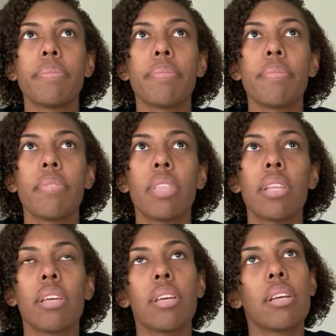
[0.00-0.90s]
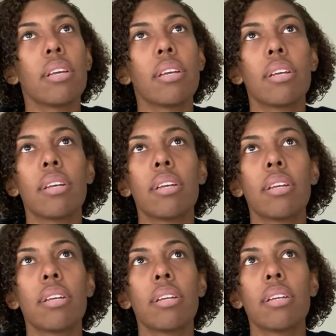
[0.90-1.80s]

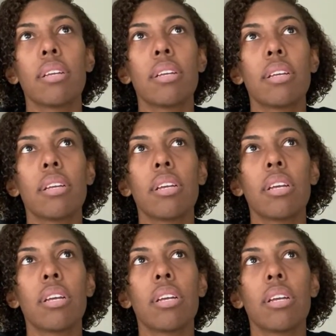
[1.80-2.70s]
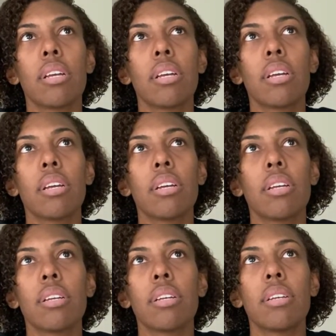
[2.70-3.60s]

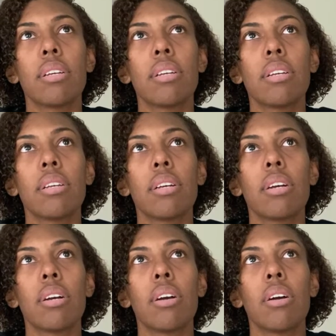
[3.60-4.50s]
[no speech]